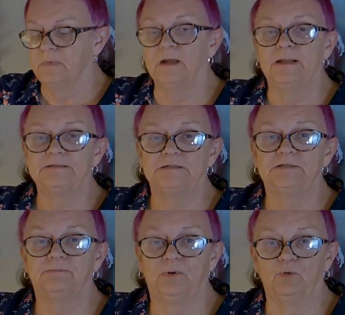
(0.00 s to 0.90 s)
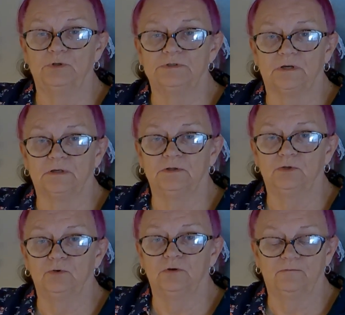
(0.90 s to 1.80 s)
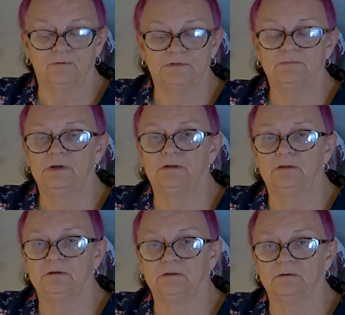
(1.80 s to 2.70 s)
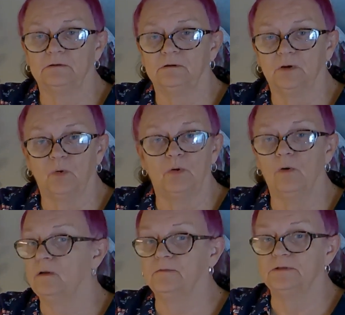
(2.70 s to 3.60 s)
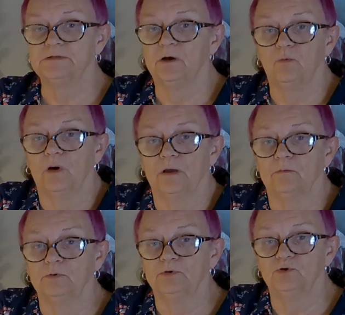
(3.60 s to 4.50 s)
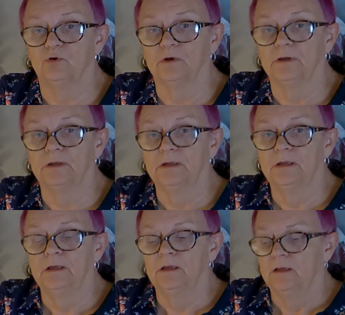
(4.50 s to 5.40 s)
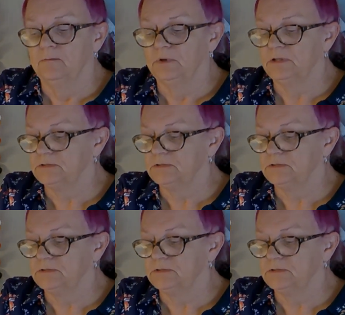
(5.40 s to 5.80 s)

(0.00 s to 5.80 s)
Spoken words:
And as it's the borders, I can do it. If it was the middle of the quilt, there's no way I would try it, but